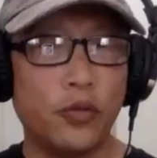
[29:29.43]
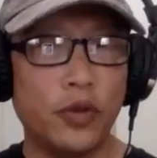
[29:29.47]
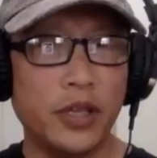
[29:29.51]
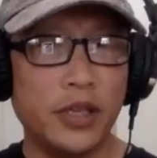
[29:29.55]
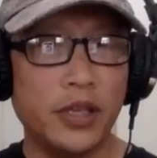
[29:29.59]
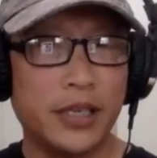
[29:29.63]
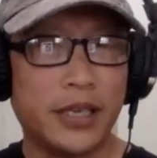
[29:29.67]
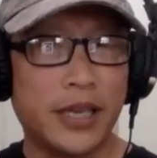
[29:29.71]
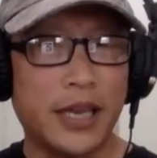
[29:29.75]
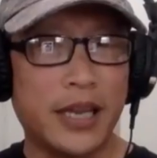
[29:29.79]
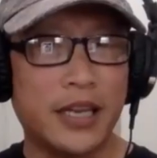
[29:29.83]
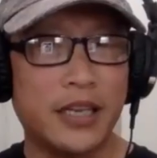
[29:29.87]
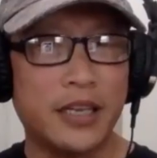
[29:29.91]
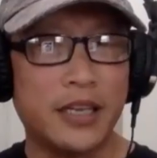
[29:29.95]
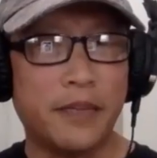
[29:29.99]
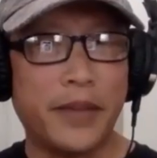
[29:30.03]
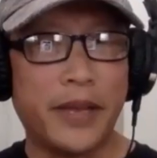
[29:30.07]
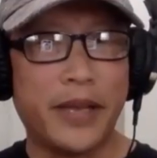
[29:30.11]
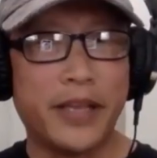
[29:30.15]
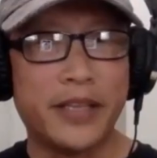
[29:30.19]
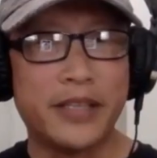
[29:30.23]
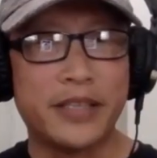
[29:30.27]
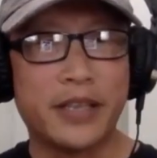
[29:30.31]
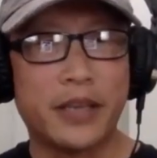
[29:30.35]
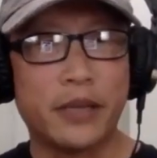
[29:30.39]
it really kind of
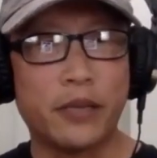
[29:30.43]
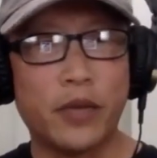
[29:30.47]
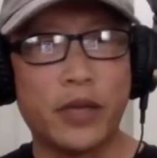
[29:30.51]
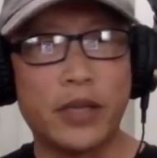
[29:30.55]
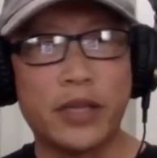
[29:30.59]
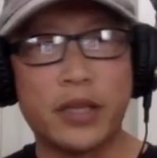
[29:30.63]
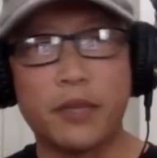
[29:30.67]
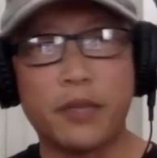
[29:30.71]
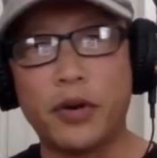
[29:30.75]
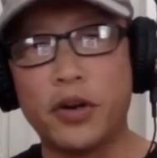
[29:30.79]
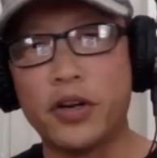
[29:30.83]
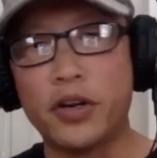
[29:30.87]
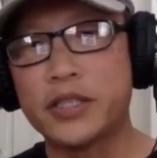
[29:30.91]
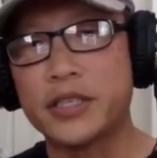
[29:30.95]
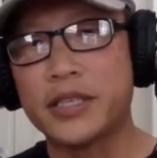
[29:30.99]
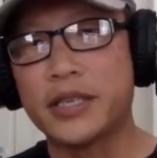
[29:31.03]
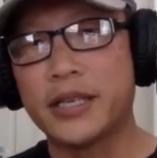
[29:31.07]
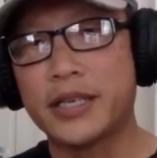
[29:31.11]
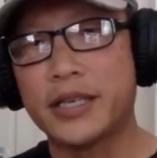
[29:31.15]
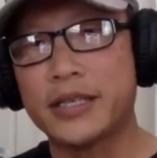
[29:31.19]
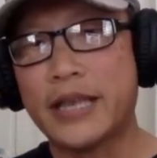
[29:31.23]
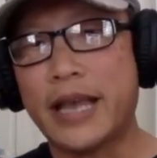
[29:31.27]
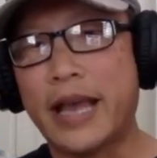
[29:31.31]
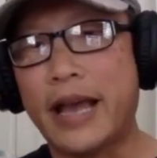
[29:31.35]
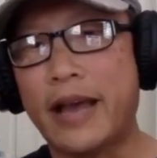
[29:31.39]
depends on what the person
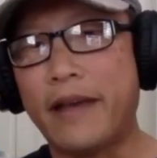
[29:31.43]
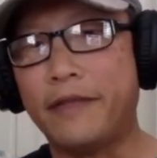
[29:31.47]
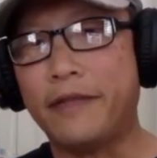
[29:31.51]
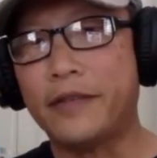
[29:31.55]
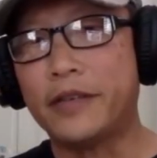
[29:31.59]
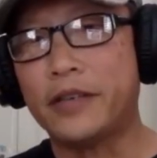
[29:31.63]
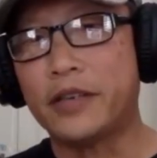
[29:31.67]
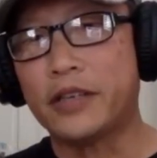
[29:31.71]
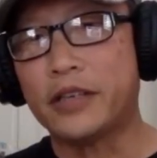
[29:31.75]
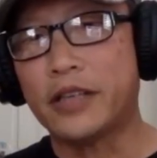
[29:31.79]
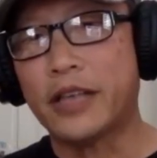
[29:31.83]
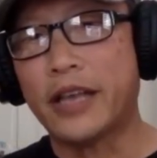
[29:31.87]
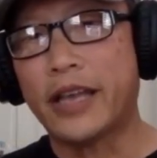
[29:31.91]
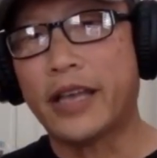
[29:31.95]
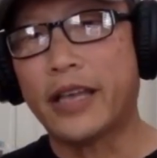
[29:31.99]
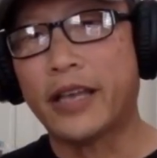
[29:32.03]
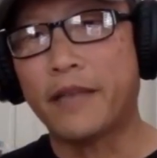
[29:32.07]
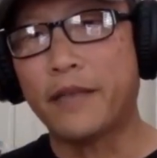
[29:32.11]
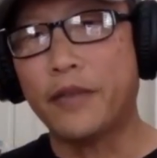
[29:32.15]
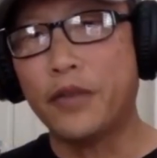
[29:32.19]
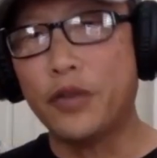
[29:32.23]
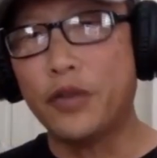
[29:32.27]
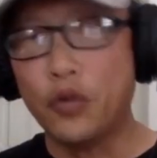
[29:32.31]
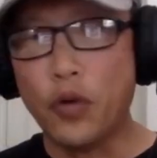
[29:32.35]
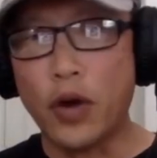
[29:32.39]
is after like
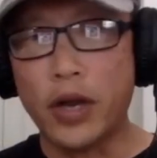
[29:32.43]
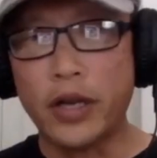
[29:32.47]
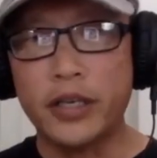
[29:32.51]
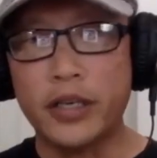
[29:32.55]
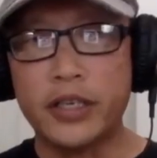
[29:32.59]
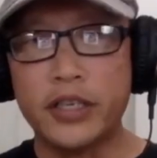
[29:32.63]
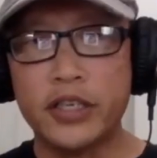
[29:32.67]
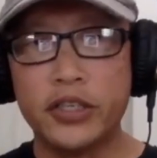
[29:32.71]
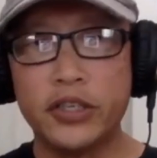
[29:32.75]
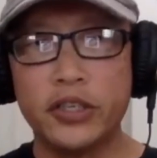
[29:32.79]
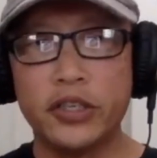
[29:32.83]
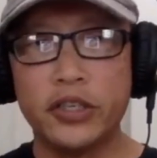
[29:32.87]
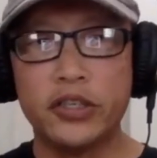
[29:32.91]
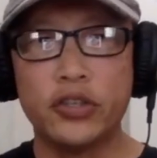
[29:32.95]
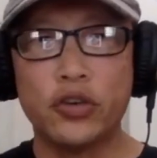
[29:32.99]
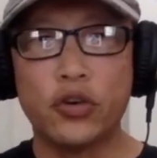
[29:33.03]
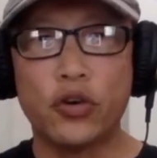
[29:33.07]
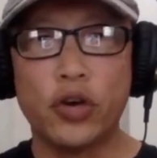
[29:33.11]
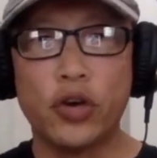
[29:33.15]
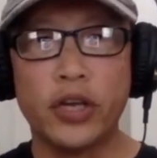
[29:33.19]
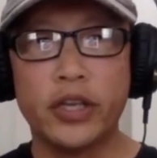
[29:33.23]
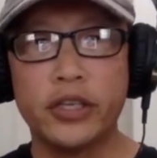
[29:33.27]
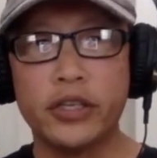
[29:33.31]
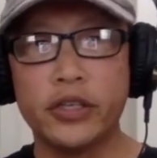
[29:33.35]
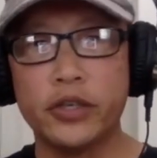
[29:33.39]
if you wanted to shoot a
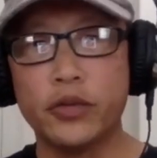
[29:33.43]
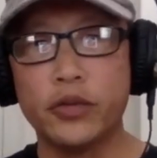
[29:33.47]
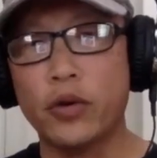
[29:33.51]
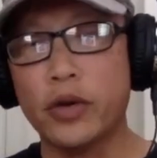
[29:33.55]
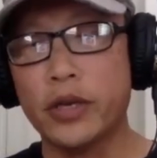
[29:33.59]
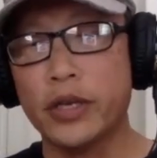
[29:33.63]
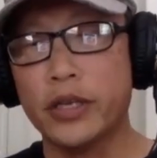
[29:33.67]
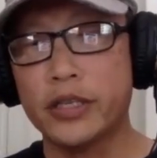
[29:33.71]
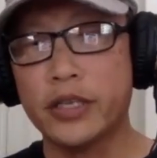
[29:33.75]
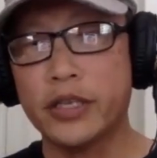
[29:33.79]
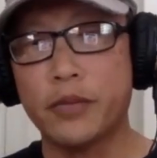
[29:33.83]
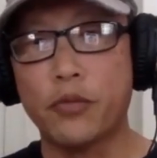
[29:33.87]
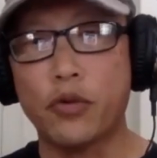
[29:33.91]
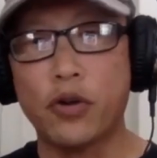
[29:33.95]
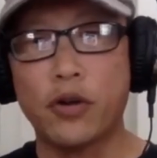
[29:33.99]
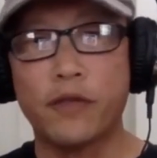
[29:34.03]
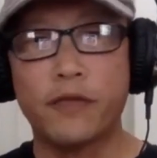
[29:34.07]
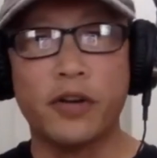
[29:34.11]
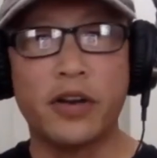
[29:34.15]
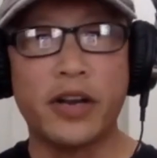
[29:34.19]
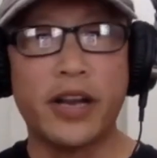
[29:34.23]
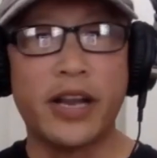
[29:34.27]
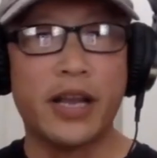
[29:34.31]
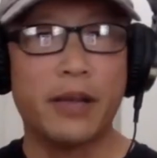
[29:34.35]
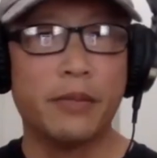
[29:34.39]
toy do you is it mm-hmm. more
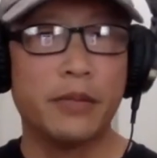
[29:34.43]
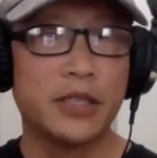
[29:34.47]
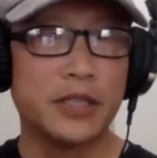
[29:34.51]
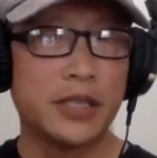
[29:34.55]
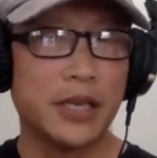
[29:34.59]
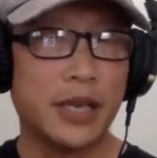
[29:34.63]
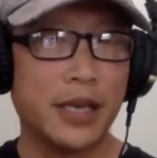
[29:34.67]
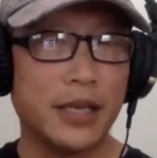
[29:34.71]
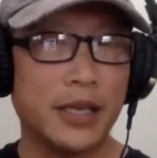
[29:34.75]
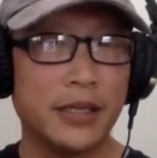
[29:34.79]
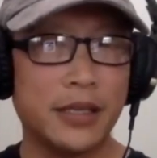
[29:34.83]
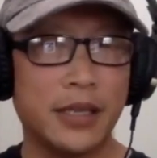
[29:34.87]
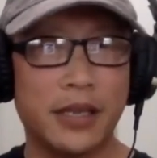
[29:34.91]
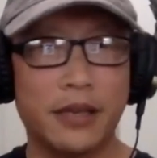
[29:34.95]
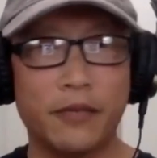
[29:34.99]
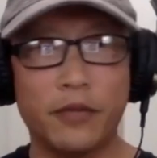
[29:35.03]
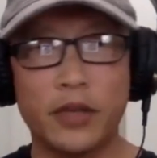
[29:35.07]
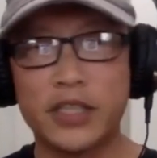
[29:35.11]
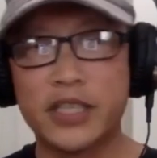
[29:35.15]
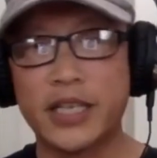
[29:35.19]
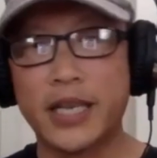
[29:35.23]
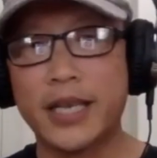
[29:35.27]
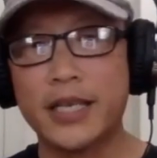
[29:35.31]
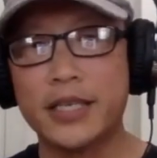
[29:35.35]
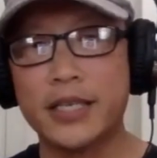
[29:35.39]
for amazon in
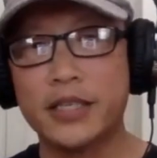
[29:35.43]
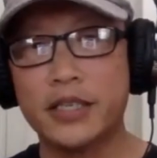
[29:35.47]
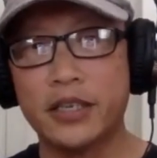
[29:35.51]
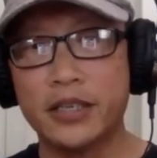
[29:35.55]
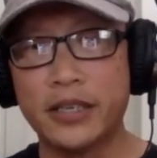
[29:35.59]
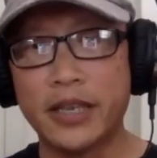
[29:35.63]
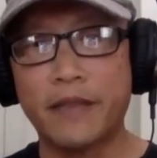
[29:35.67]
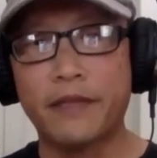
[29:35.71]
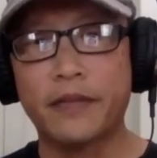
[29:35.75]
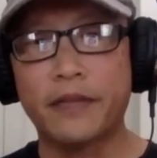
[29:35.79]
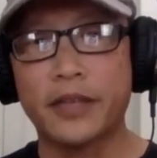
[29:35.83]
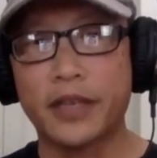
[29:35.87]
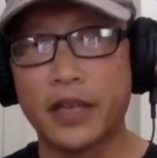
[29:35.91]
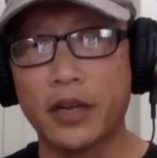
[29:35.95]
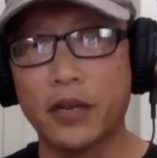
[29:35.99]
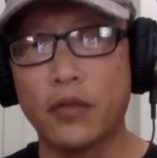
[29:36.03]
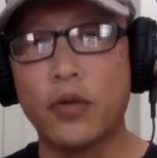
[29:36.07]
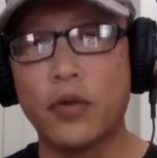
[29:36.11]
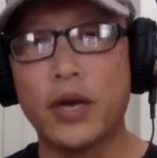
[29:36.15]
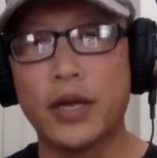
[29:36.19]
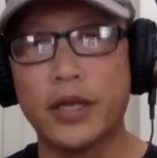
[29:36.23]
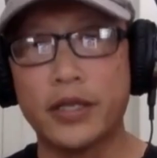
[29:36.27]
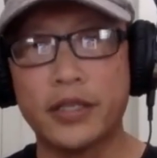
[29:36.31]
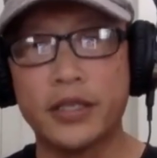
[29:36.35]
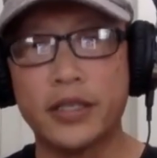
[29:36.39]
which case you're definitely going to
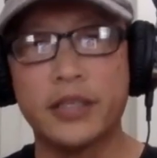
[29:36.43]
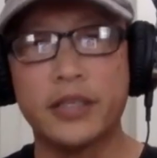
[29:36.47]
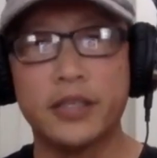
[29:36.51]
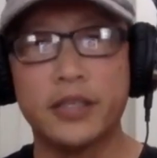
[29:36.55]
want to